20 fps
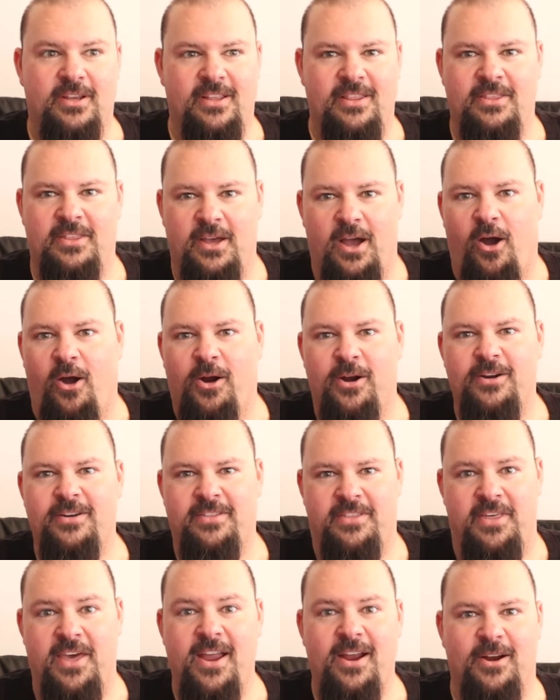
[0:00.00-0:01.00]
the
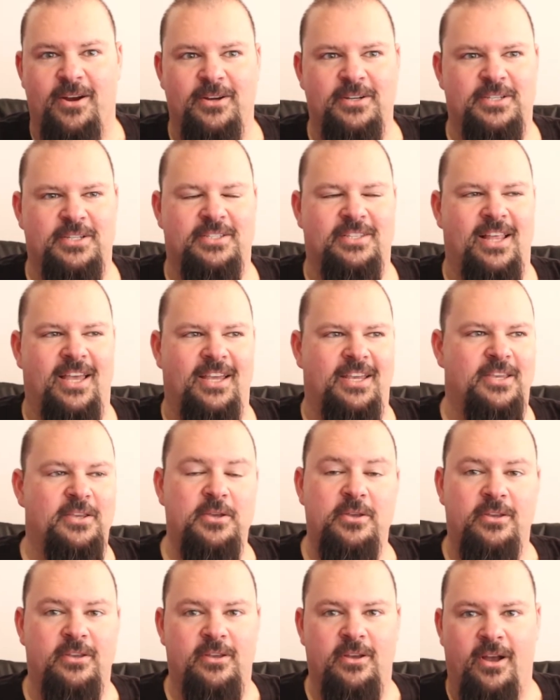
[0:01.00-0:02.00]
art there, just like,
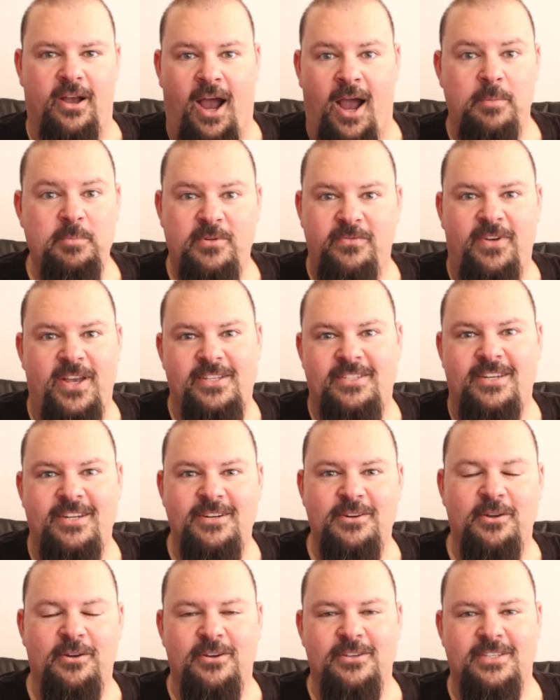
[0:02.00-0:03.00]
I'm invested
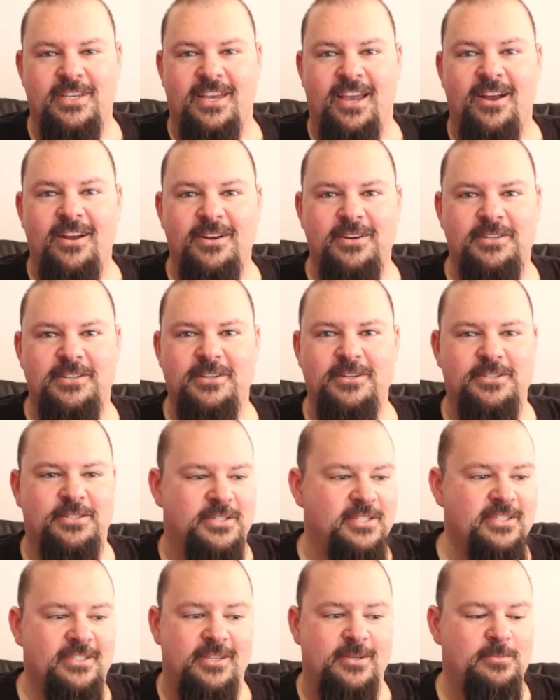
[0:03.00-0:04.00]
in her as a character.
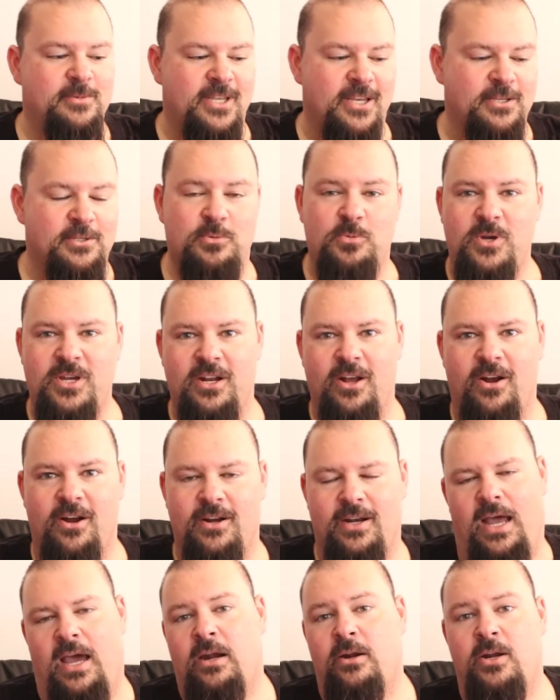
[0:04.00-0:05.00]
She seems like a
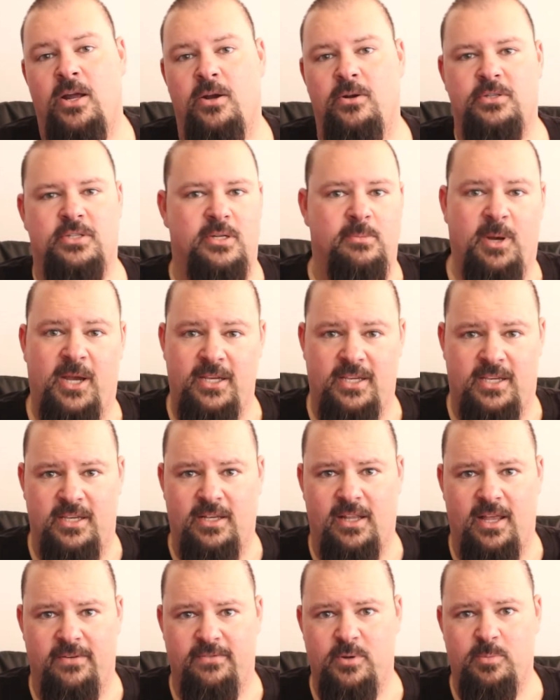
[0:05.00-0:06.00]
sweetheart. I don't know. She might
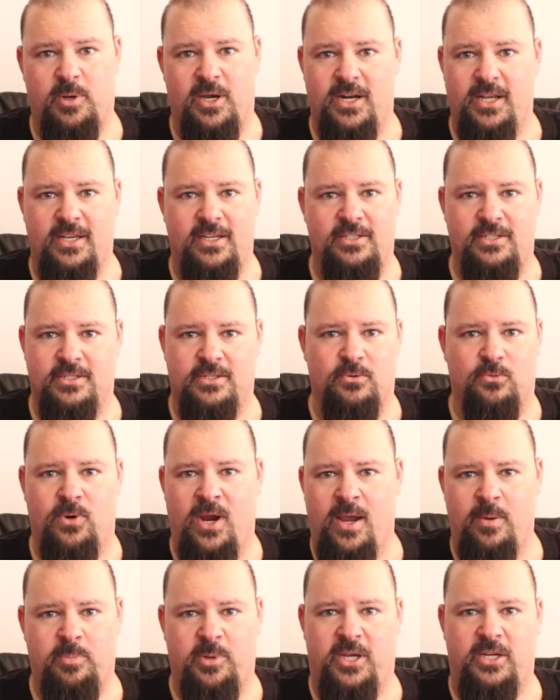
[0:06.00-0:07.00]
kill everybody in just a
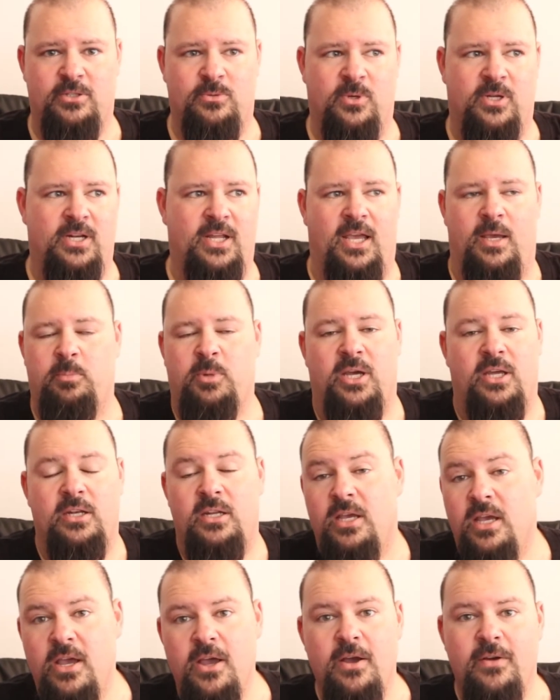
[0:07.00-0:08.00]
rampage one day.
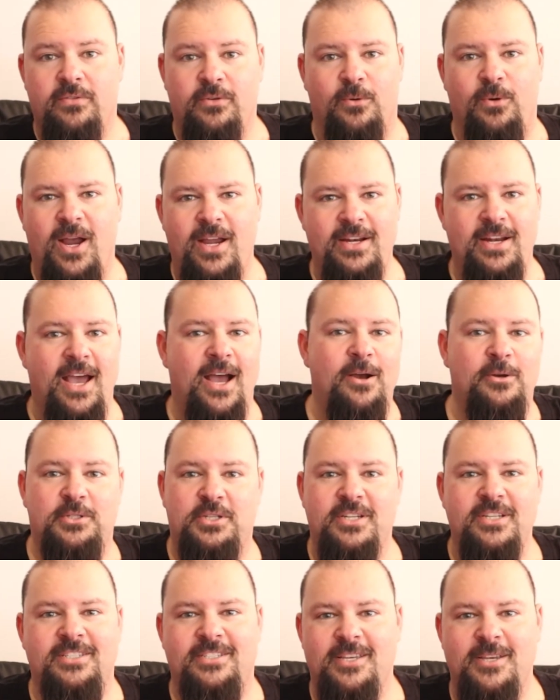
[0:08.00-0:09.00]
But for right now,
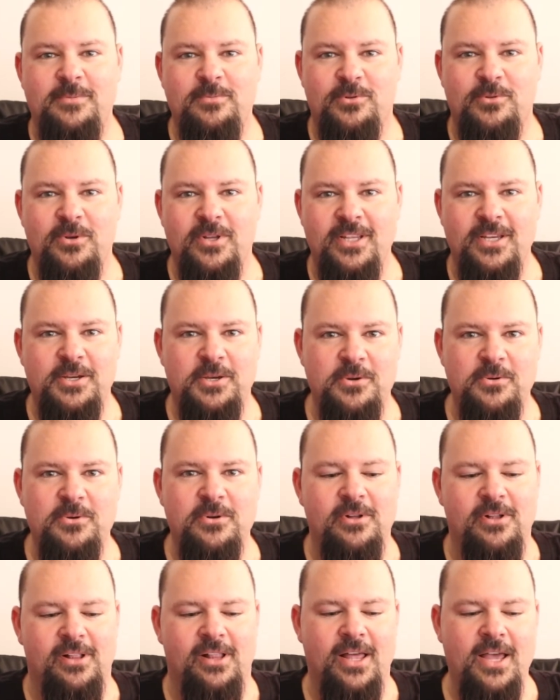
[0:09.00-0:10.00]
she seems really
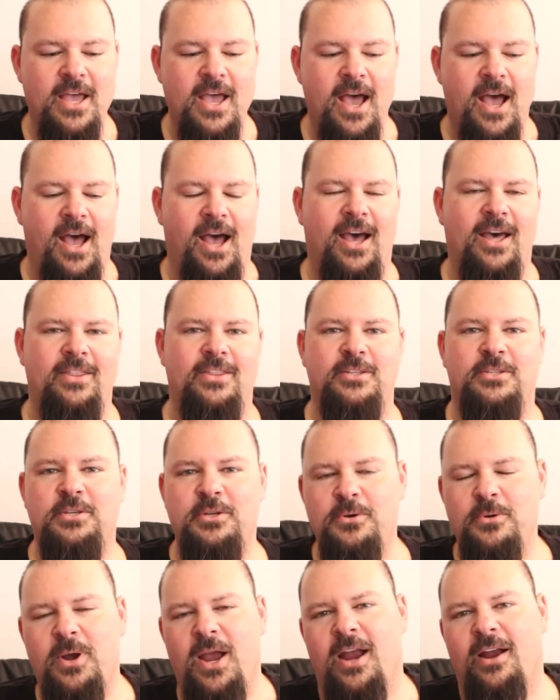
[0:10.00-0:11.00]
cool. The
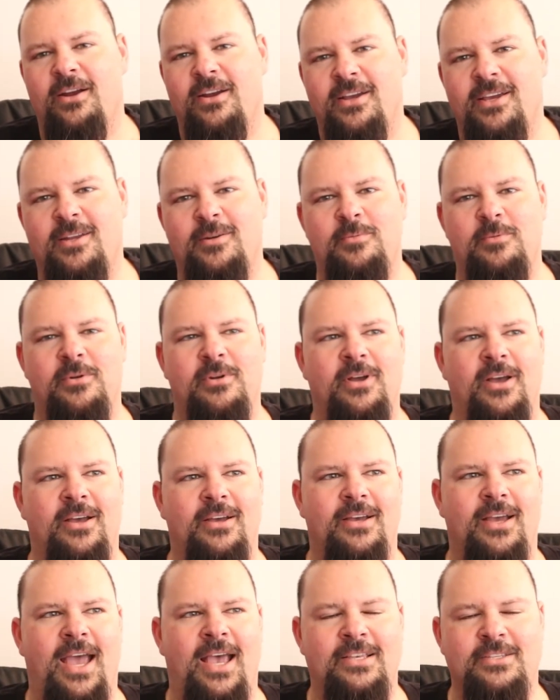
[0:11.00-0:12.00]
two arrogant
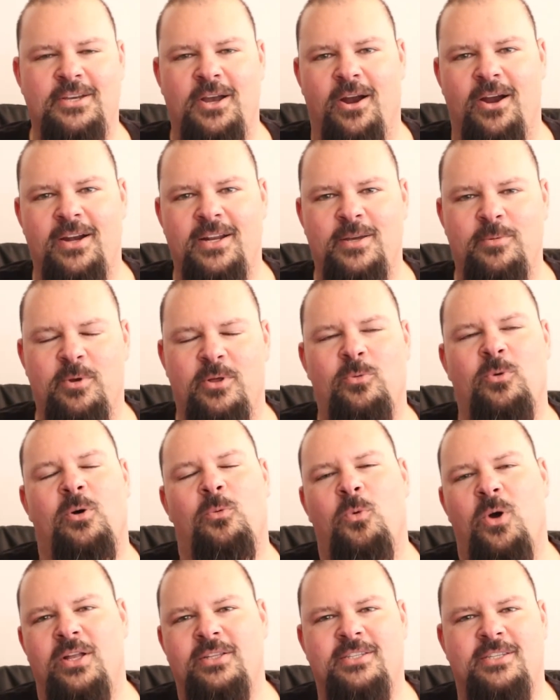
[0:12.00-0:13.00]
Asgardian... Well,
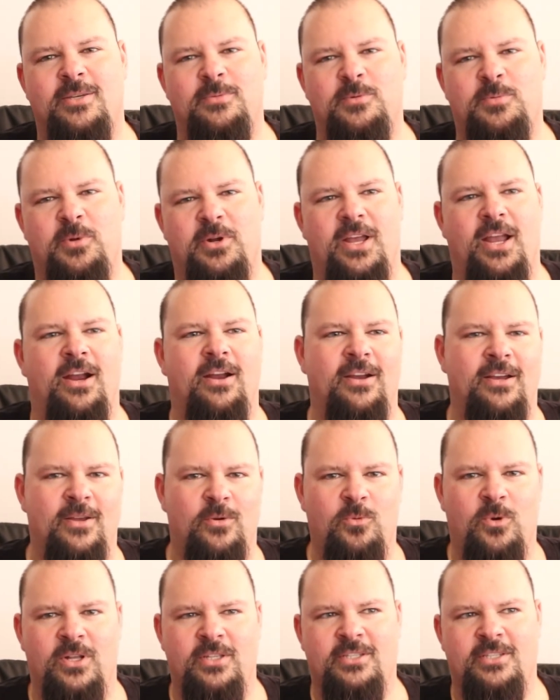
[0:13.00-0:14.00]
one seems pretty
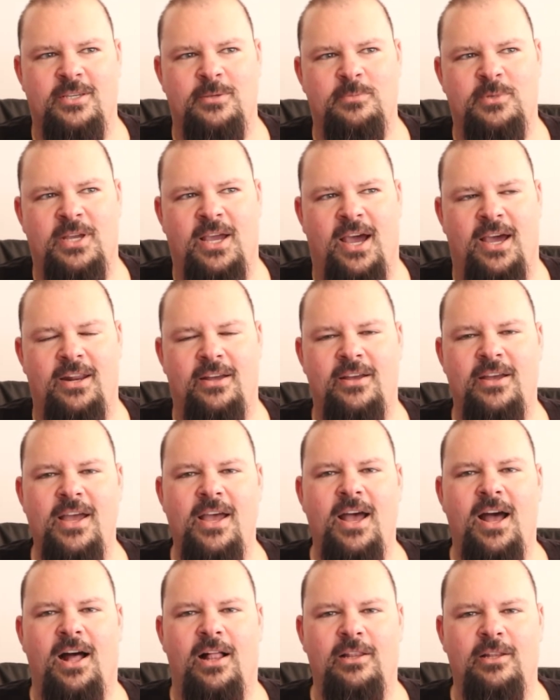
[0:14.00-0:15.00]
arrogant. One seems kind of
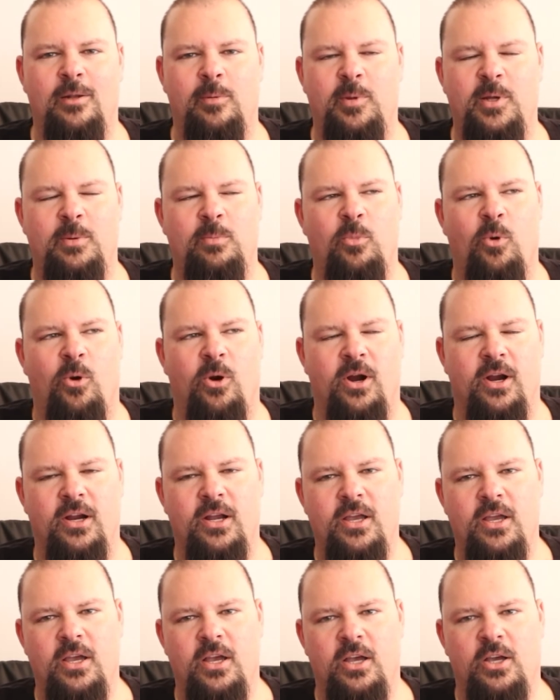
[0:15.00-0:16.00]
a little bit
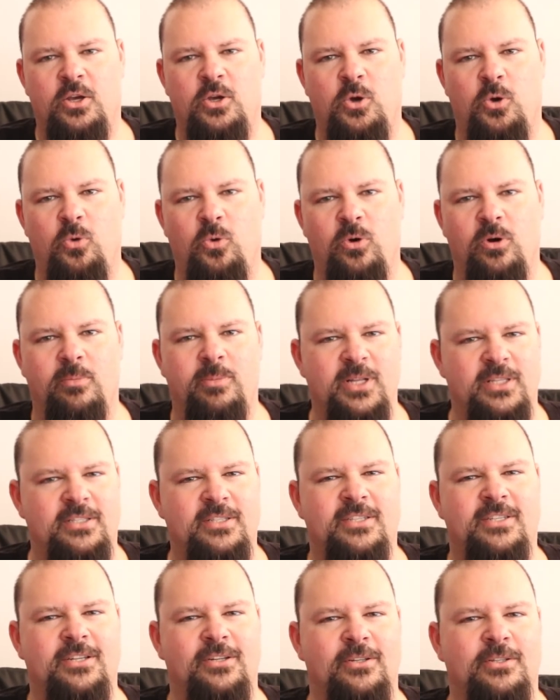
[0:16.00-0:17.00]
more cool, but
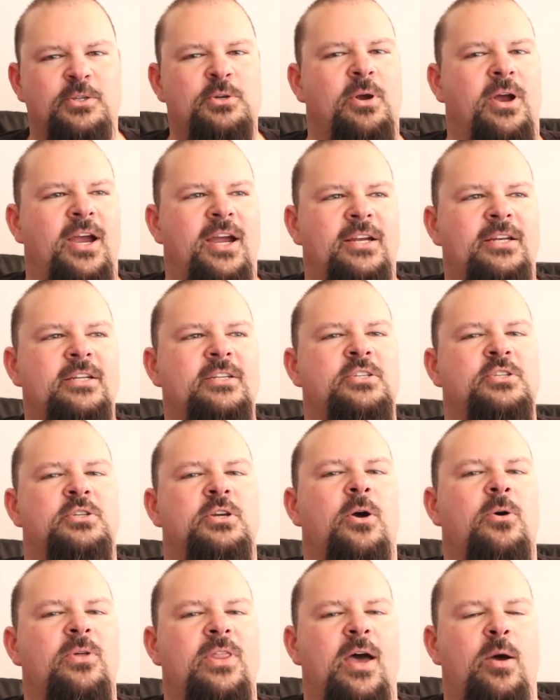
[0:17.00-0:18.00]
still trying to
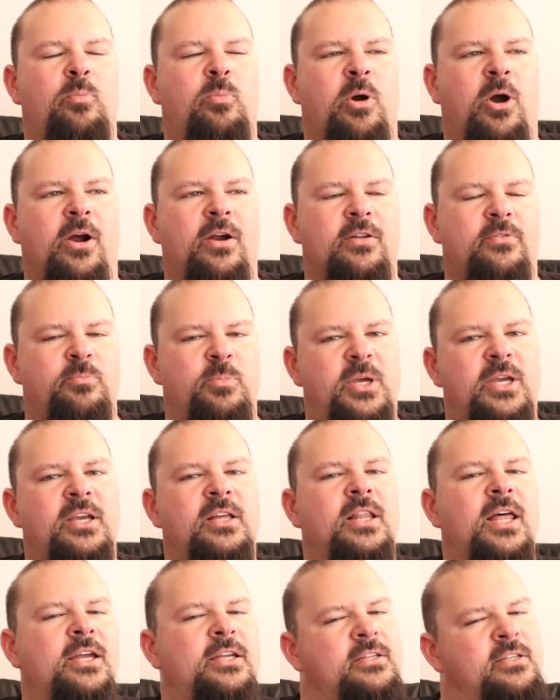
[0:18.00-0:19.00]
show that part of
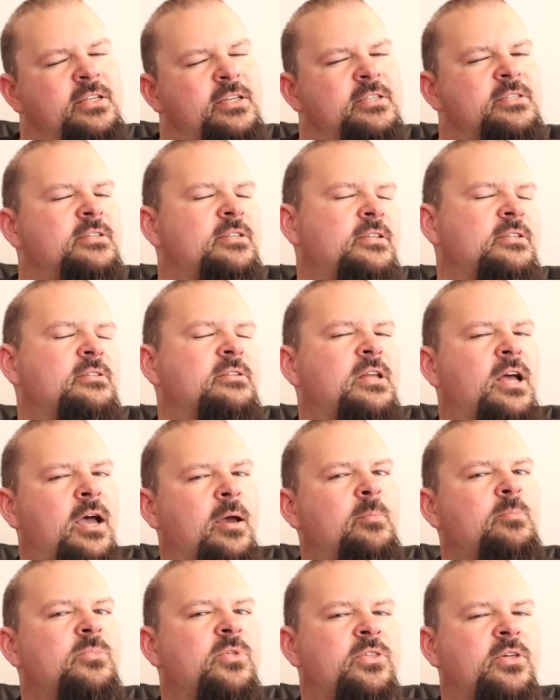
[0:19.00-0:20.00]
being like distant,
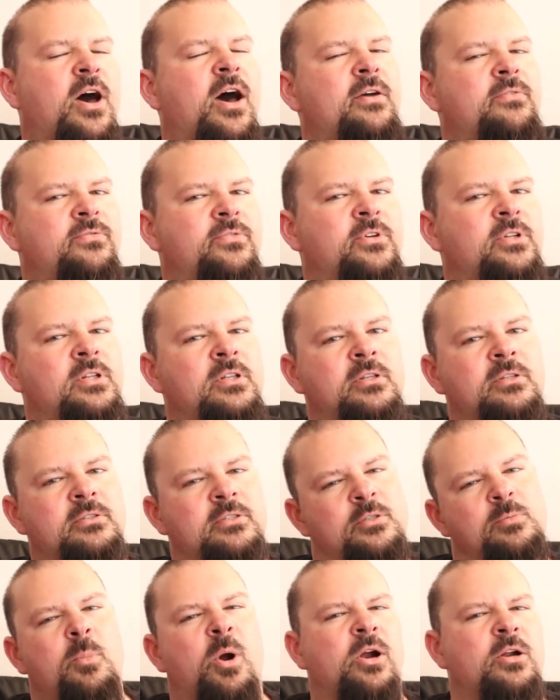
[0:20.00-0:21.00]
thoughtful,
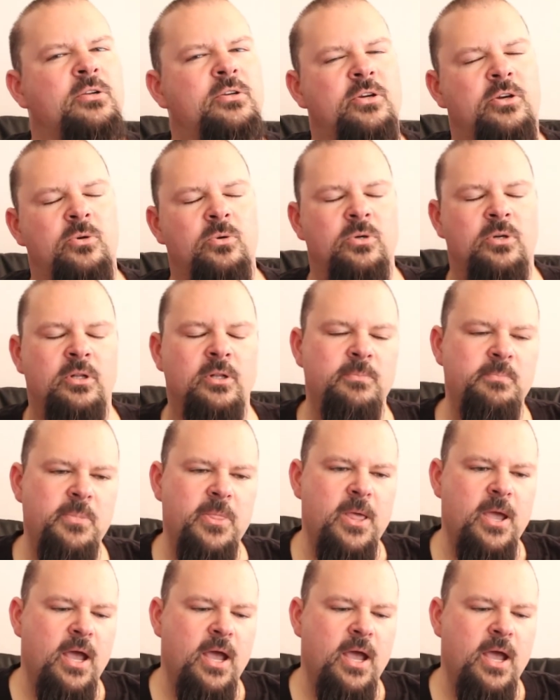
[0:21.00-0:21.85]
smart, cool.